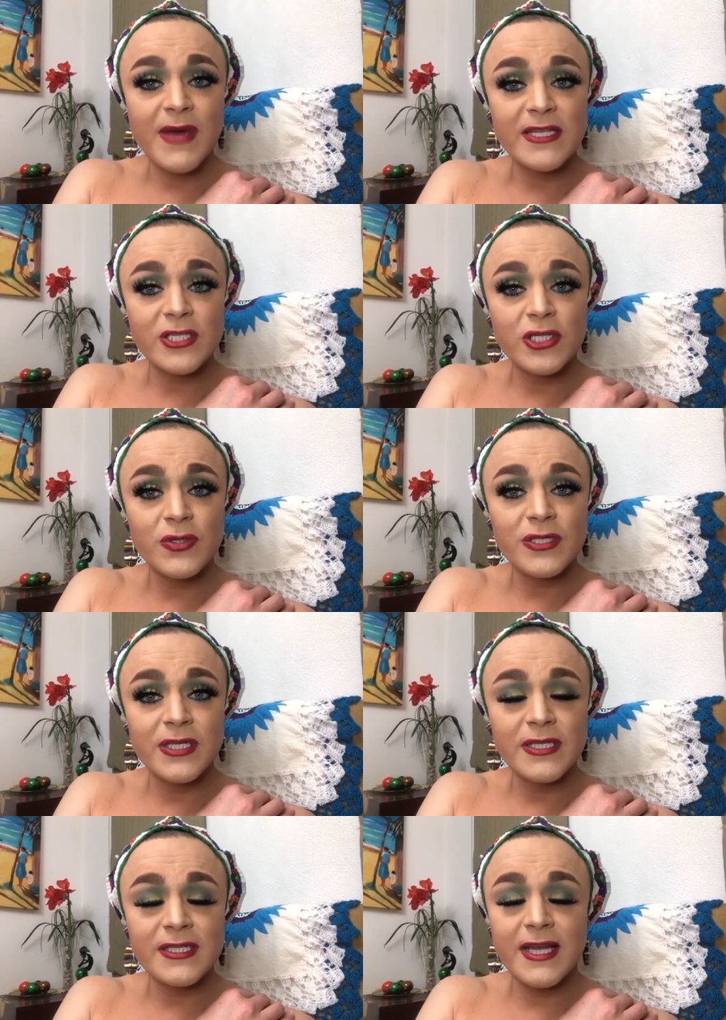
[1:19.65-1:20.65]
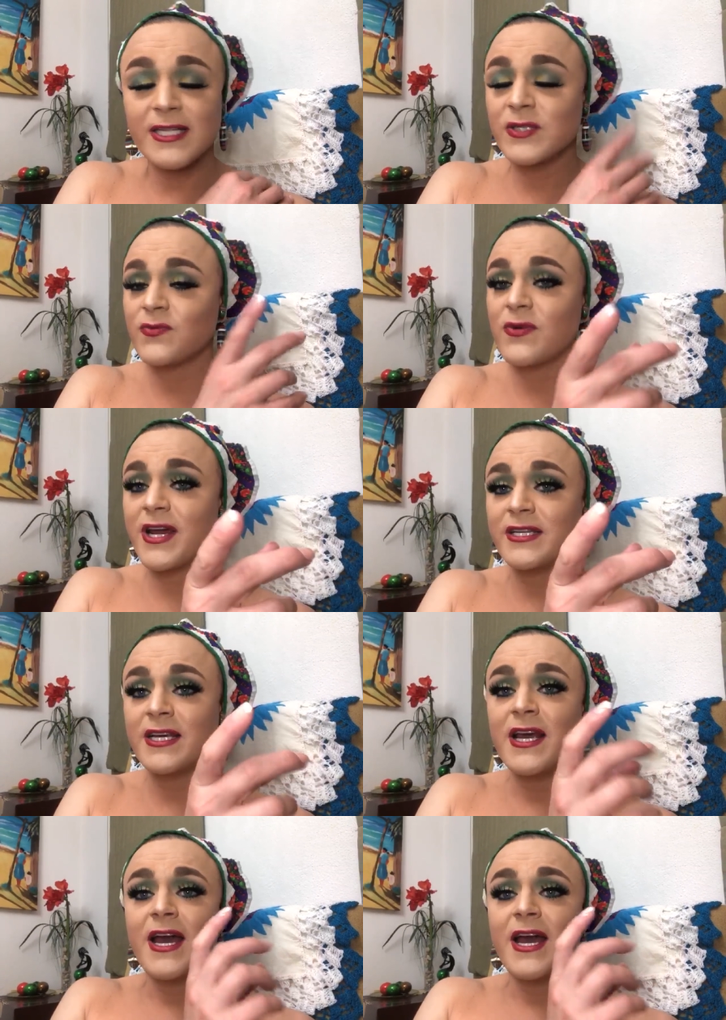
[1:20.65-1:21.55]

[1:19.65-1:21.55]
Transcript: Massachusetts. That's right.